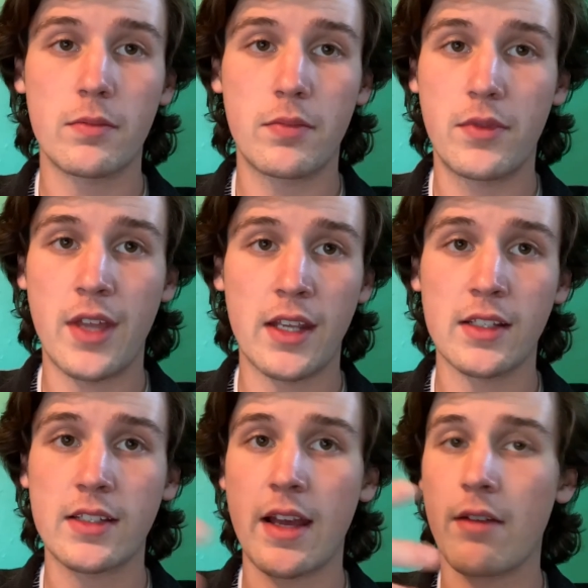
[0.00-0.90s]

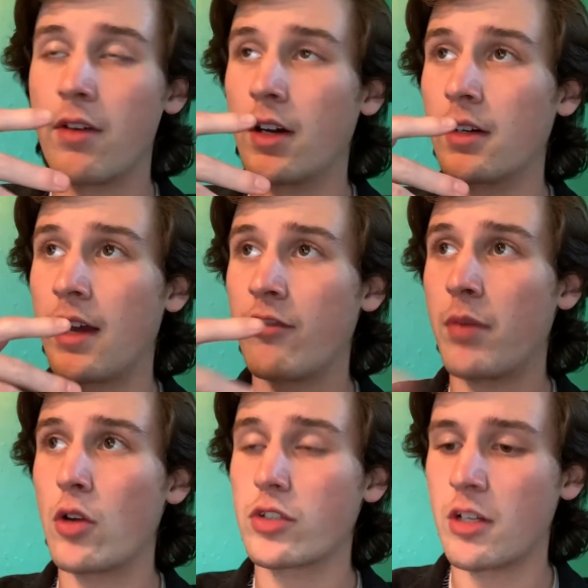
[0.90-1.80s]
things have
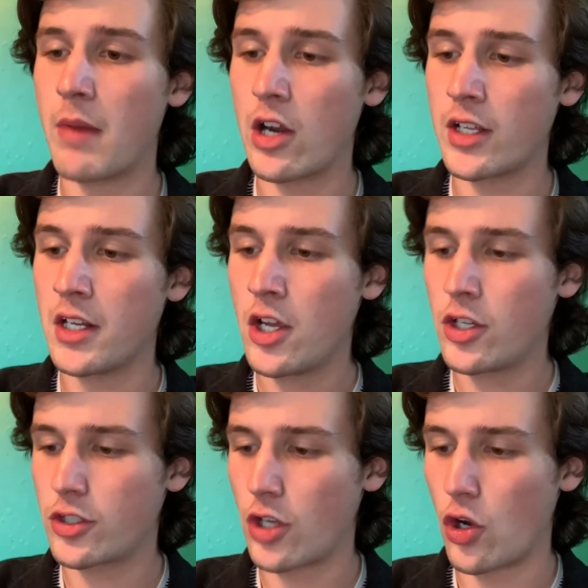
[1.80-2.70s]
posted about it,
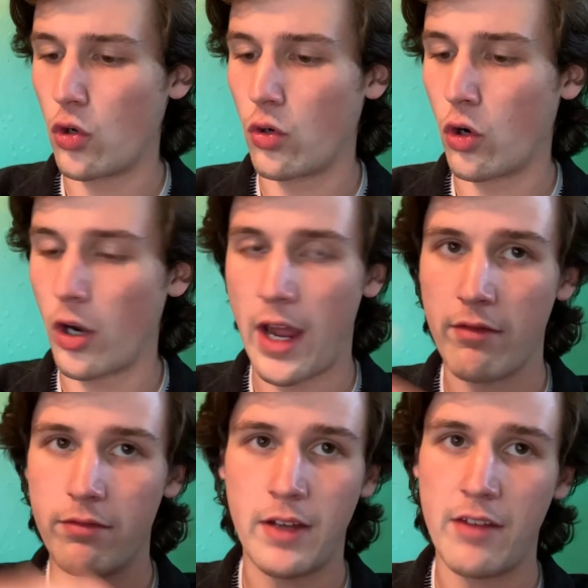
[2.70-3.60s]
so or
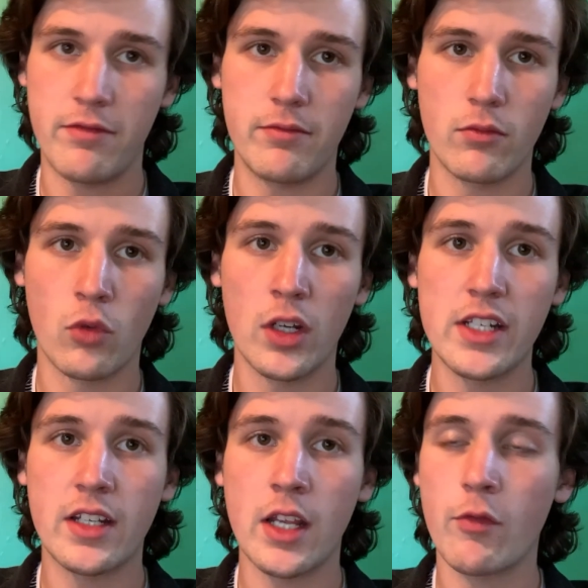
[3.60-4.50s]
have
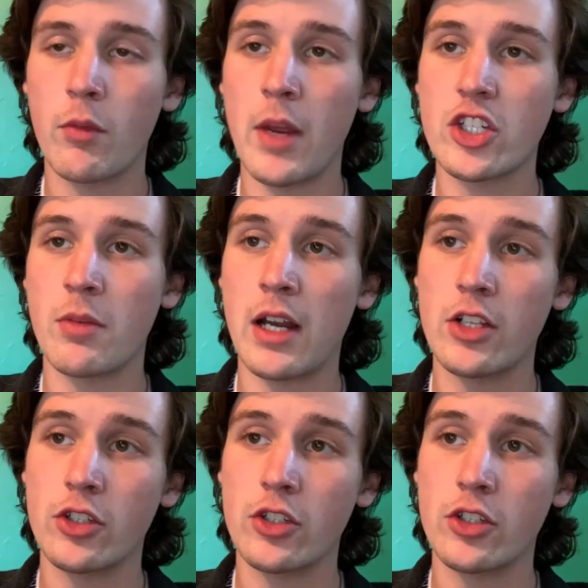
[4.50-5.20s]
released any information about it.